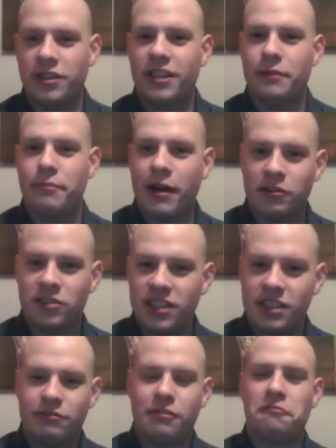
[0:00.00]
in the
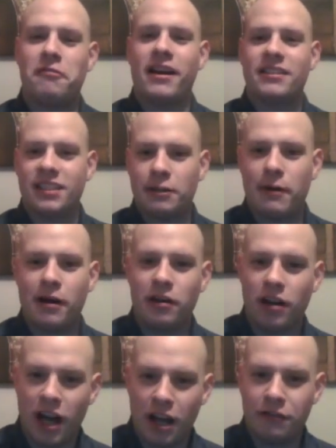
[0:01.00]
mountains reflecting about
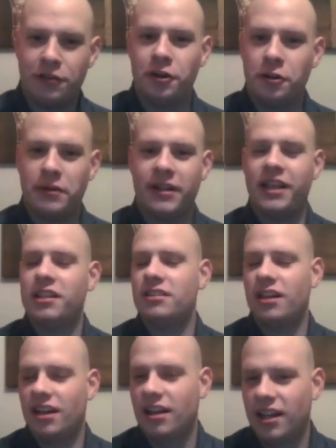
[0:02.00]
life and human
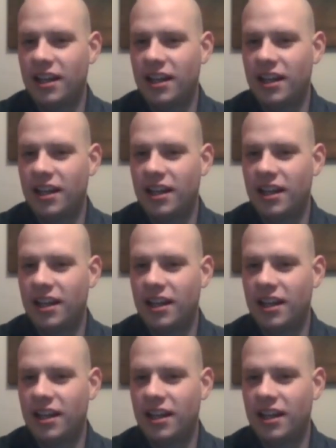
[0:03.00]
nature,